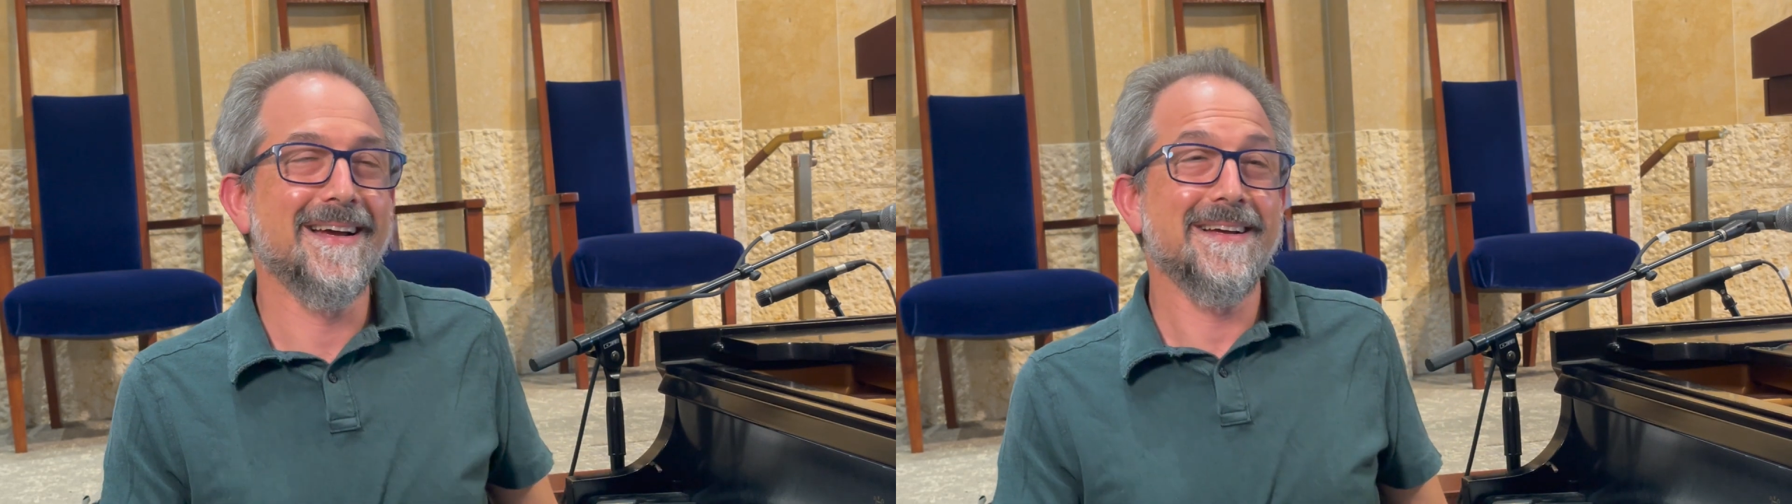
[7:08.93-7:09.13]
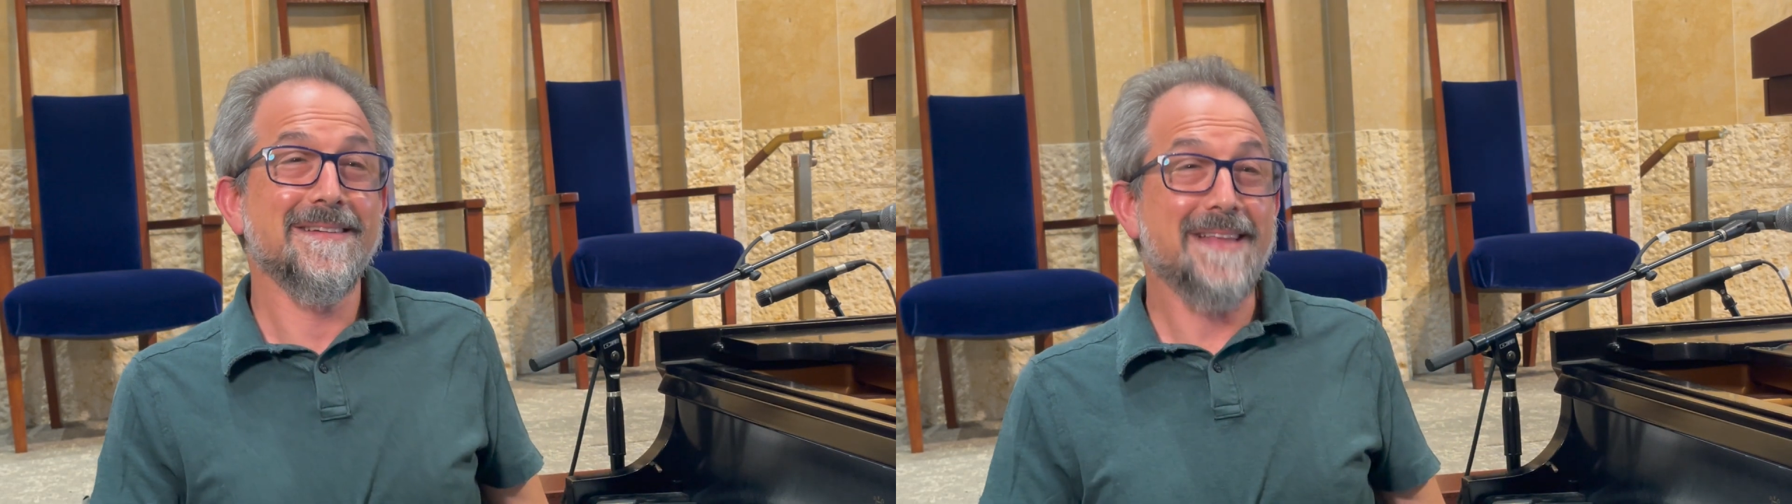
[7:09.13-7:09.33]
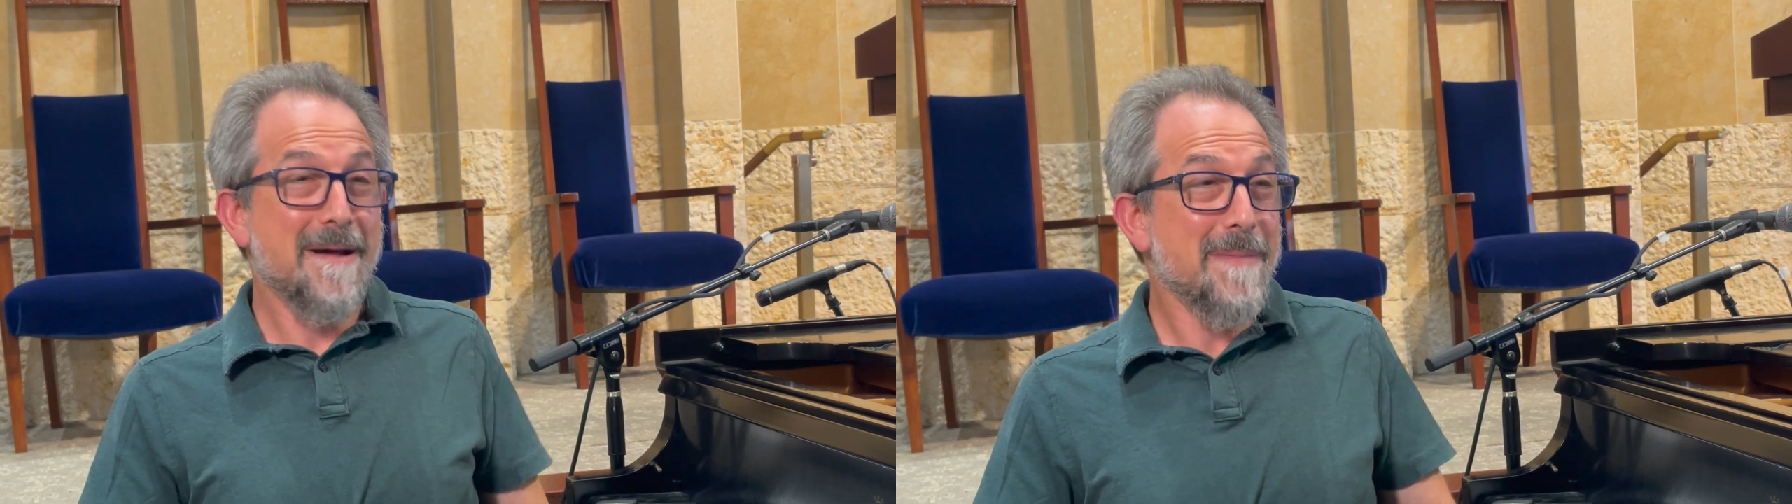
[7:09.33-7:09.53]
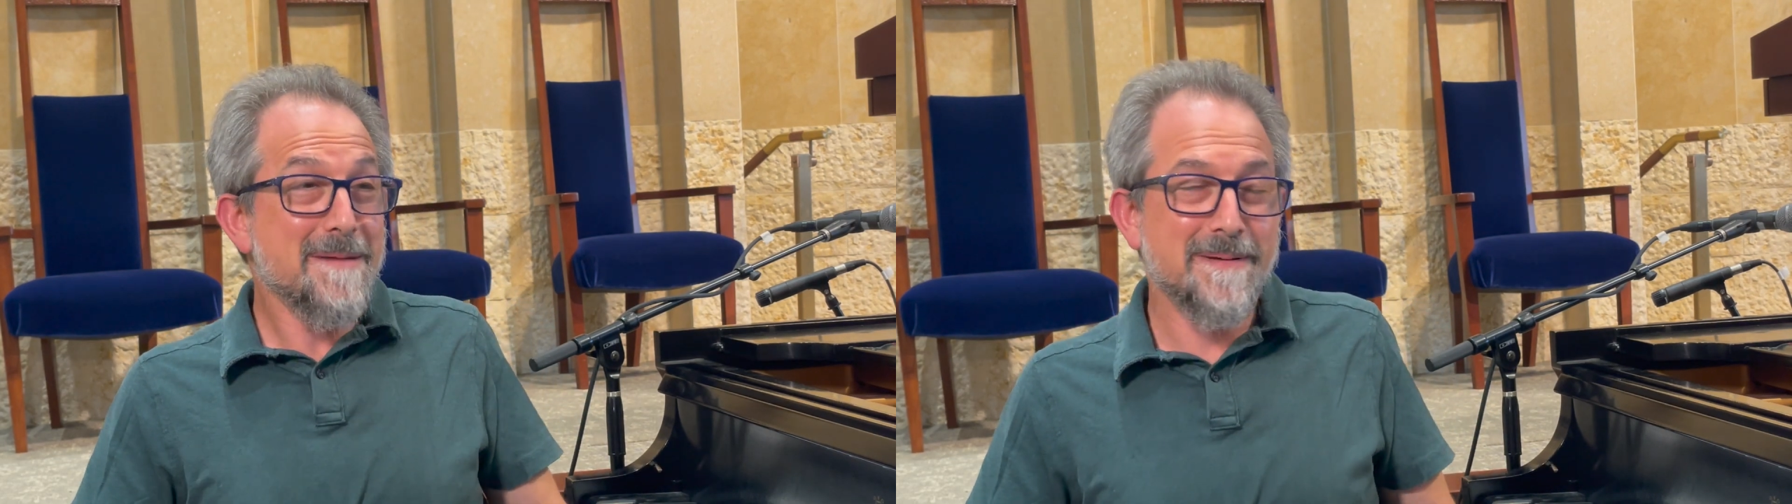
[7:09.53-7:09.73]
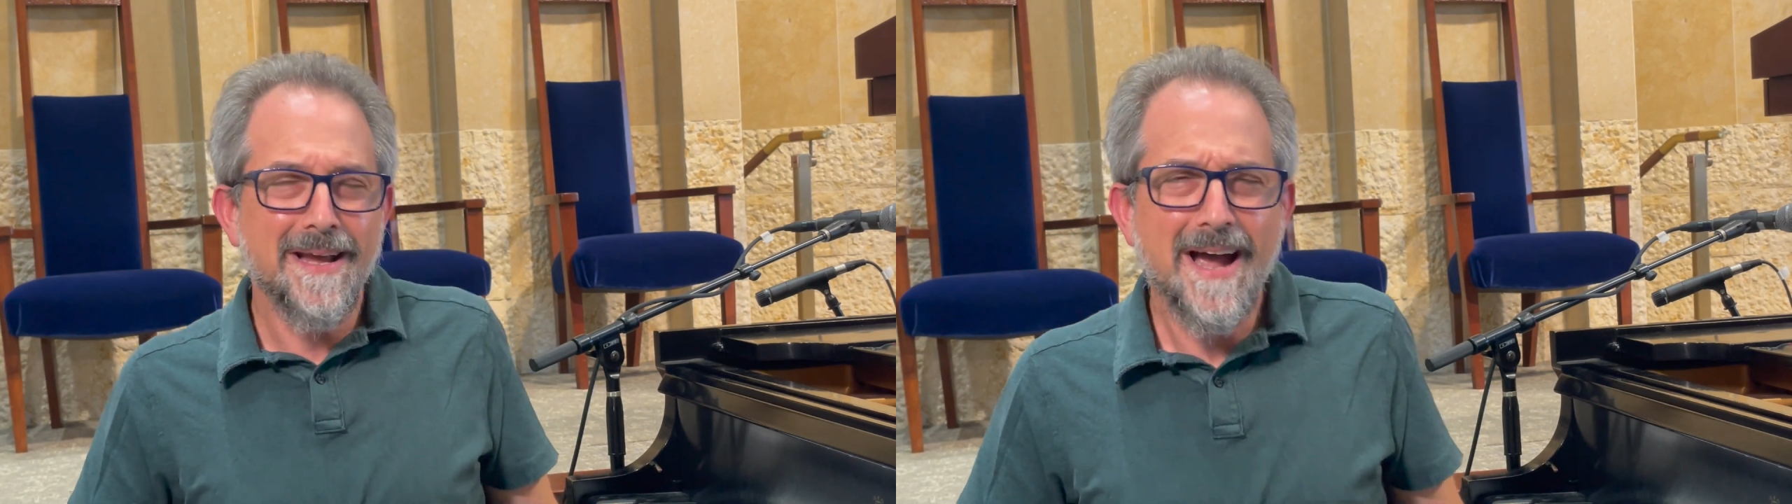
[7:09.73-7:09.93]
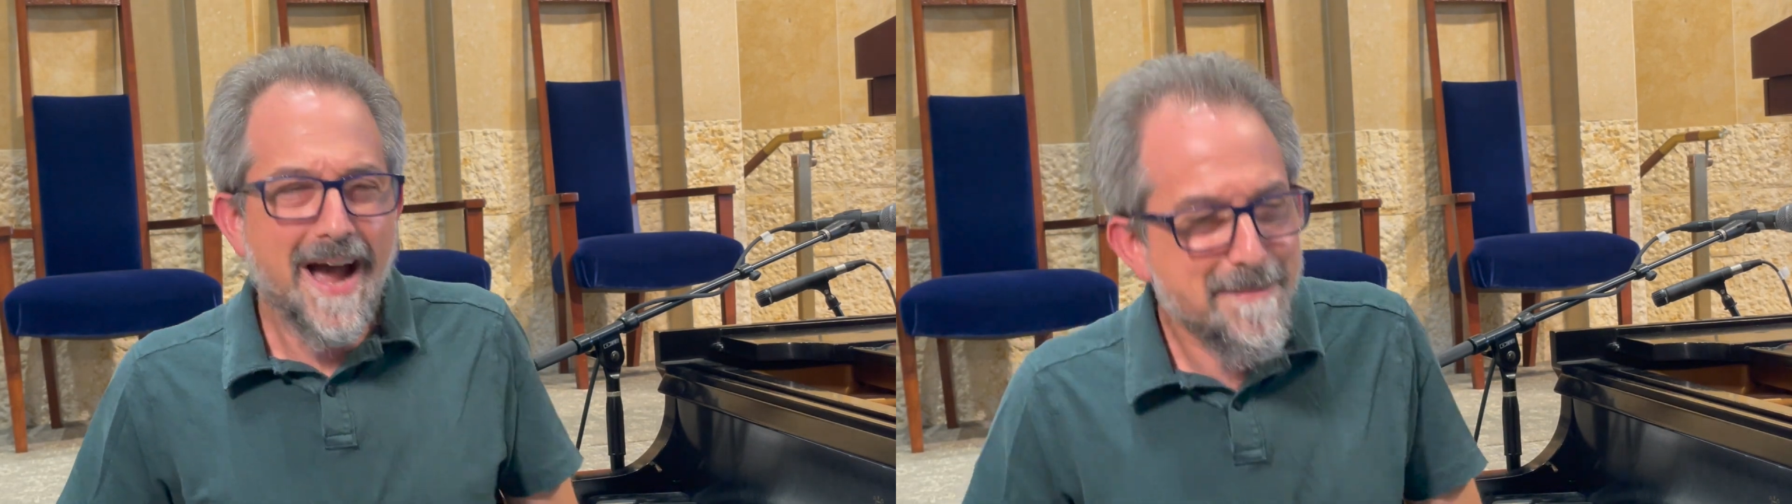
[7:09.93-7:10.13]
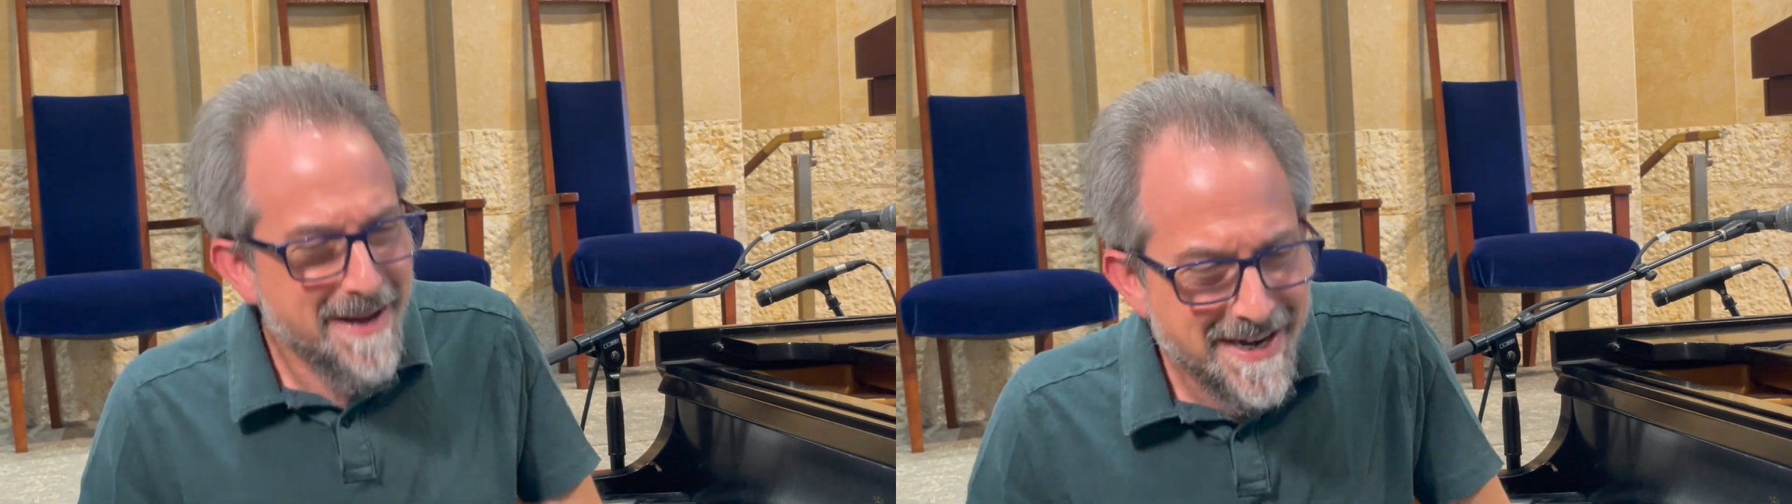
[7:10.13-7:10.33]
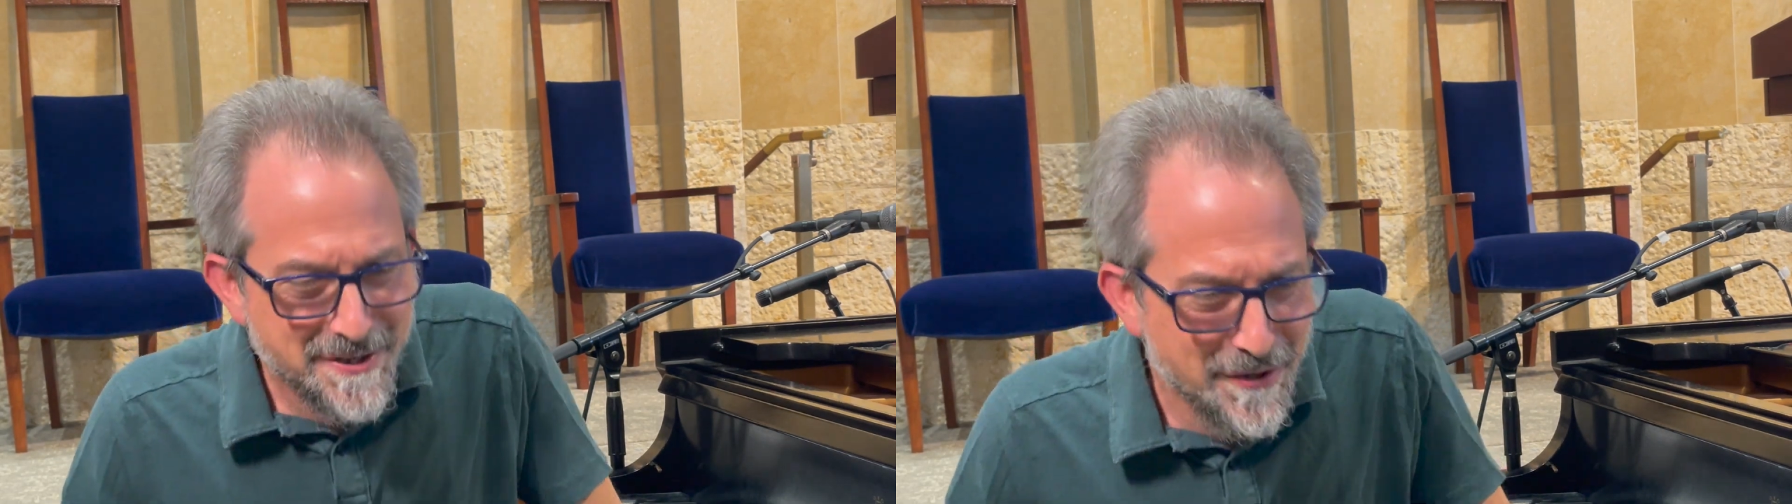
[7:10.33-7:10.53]
That might be. I'm
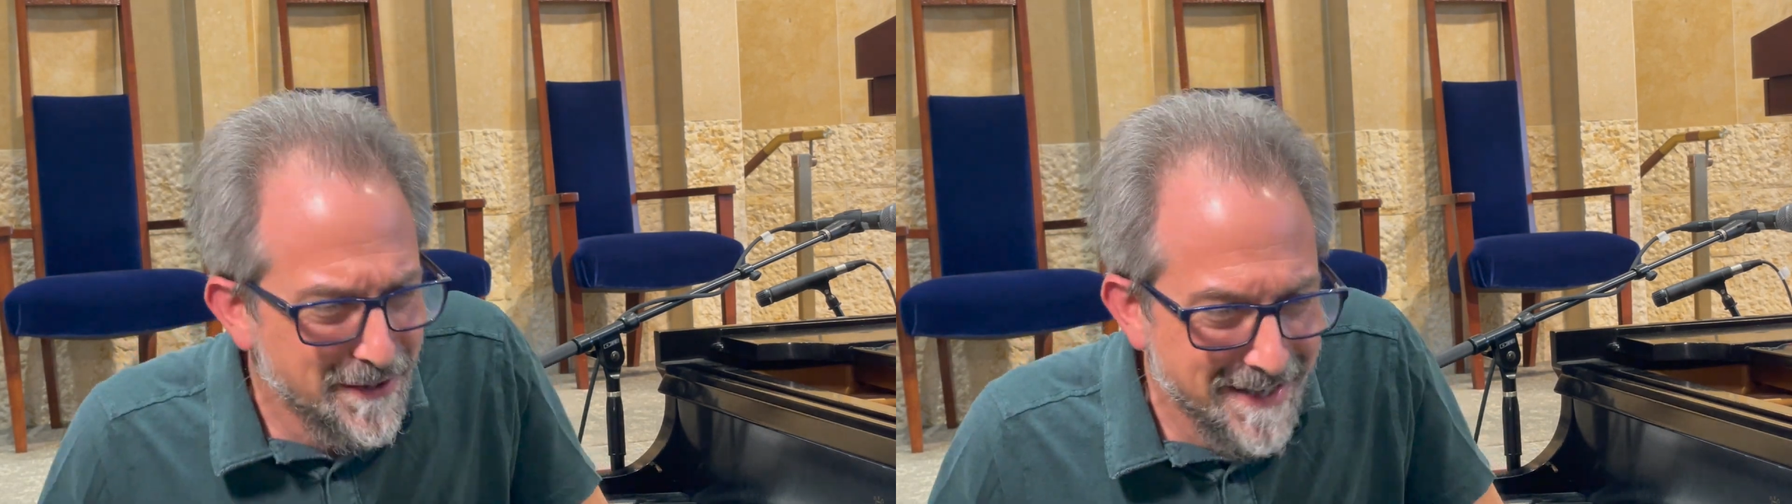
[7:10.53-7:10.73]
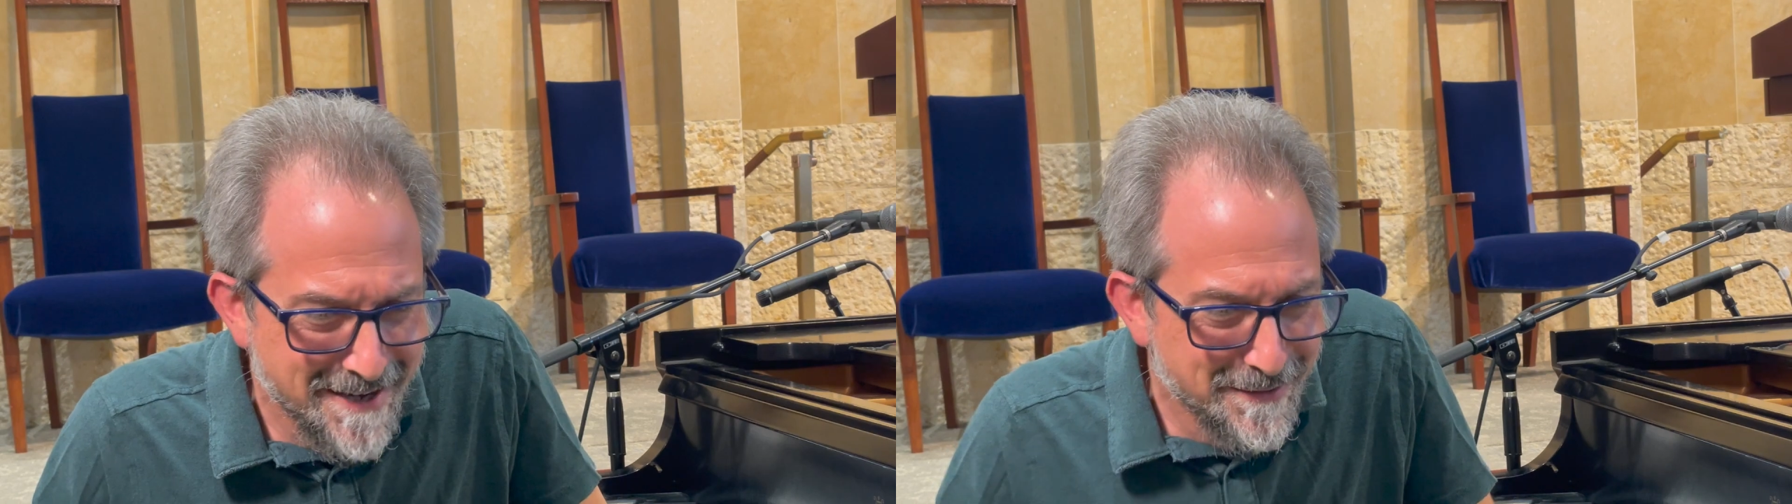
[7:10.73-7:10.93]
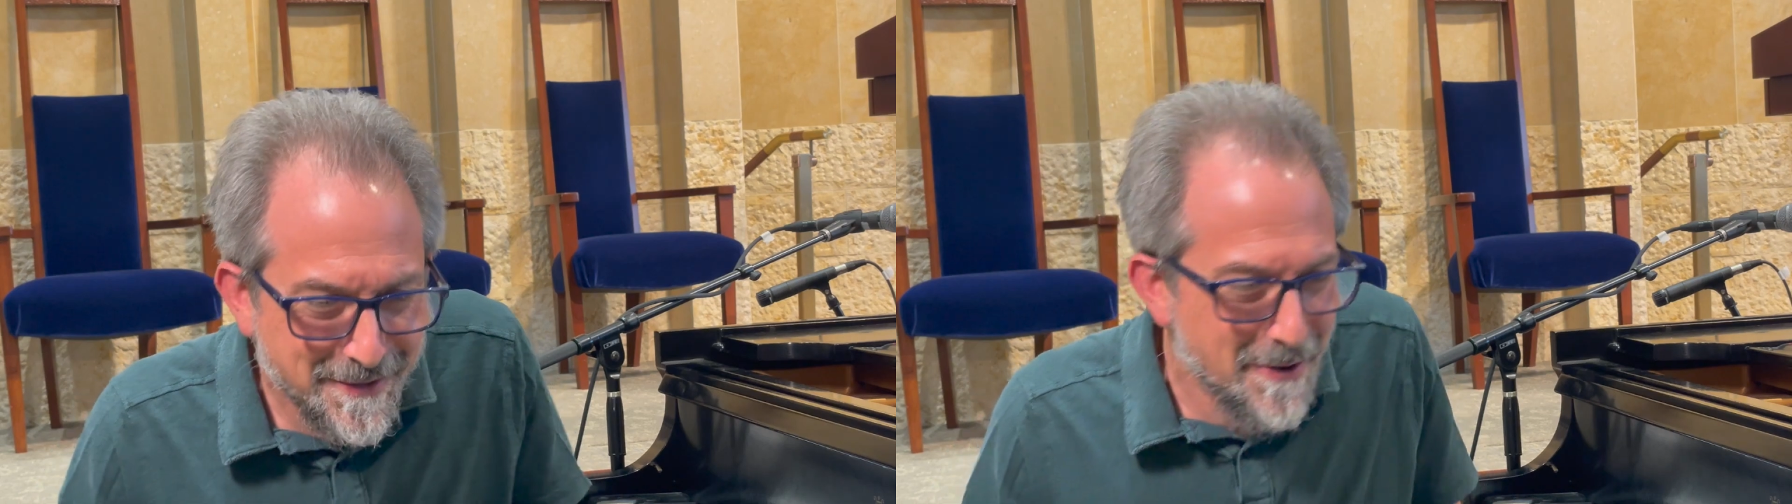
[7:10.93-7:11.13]
not sure Leonard